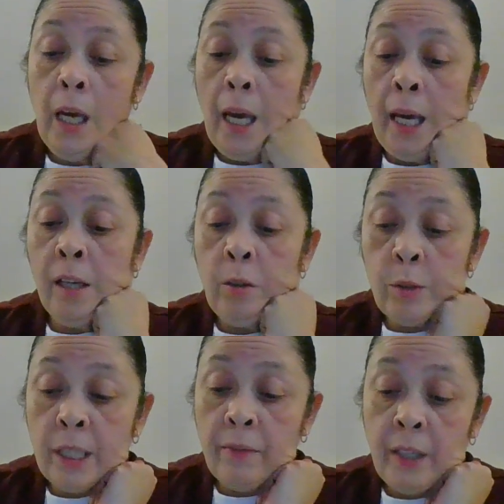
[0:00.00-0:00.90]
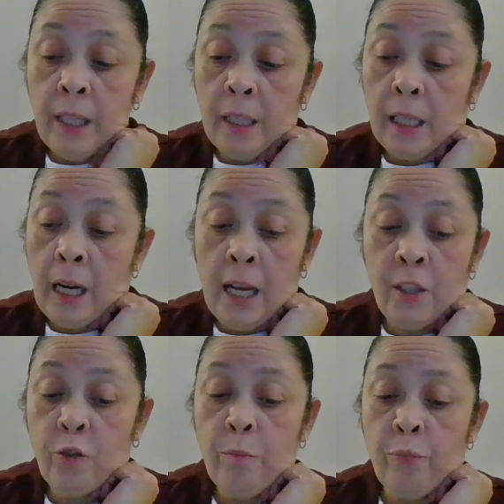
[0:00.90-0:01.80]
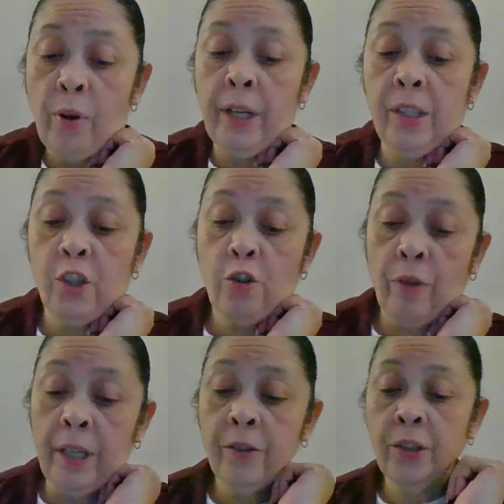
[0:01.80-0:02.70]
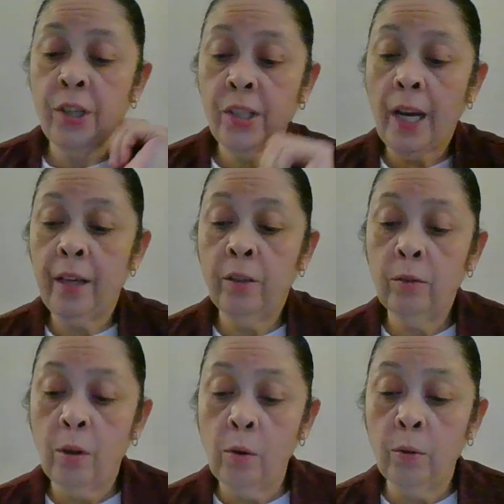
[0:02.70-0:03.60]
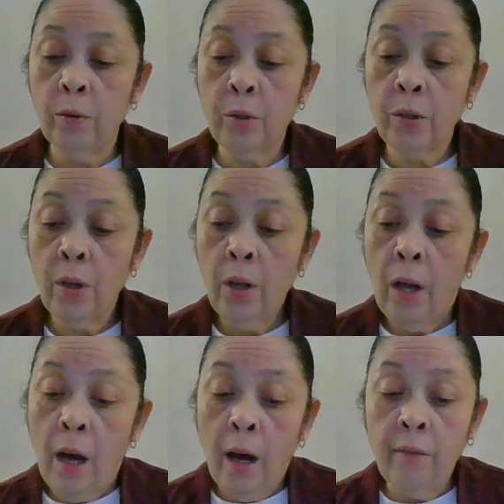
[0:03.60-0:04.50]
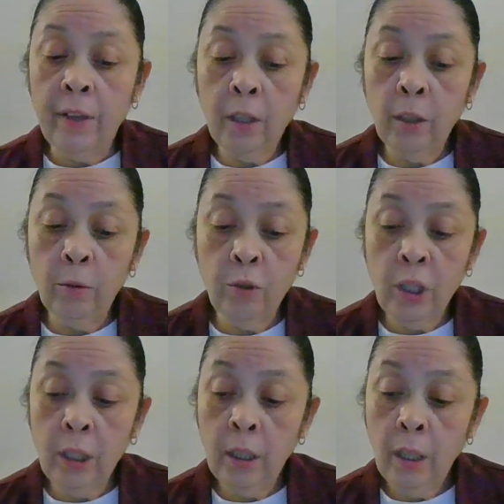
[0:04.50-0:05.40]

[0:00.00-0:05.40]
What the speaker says: Inclusivity in the classroom broadens greater societal goals of inclusion,